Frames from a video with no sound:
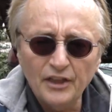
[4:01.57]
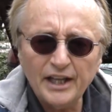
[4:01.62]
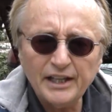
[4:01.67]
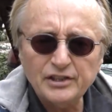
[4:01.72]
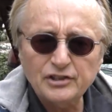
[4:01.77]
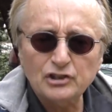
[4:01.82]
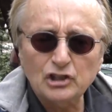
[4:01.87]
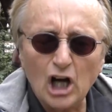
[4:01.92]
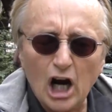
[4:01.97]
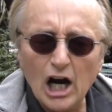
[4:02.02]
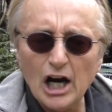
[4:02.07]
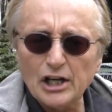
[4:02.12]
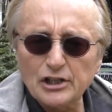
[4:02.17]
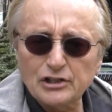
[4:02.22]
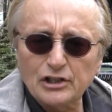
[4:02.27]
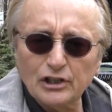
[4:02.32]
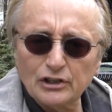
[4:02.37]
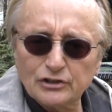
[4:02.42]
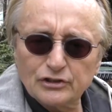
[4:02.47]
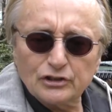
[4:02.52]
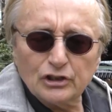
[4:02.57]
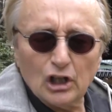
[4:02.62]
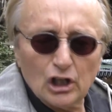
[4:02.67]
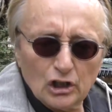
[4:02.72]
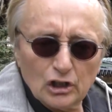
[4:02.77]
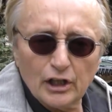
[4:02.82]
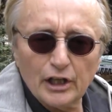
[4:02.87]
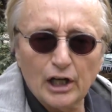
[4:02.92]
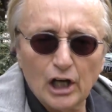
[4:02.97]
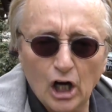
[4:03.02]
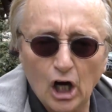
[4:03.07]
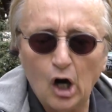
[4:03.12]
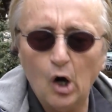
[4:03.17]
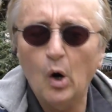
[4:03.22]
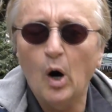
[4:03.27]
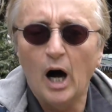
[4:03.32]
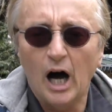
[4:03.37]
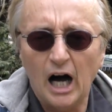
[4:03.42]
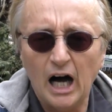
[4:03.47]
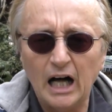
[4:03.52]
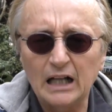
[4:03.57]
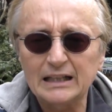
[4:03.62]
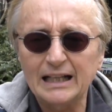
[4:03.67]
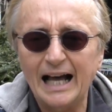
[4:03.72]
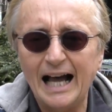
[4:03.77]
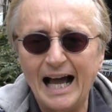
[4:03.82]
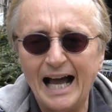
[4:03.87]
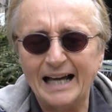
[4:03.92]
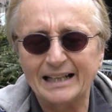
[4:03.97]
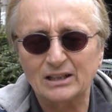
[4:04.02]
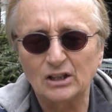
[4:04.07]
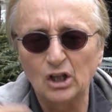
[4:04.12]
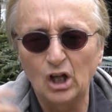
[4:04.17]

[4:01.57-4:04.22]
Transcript: These tires can certainly go a lot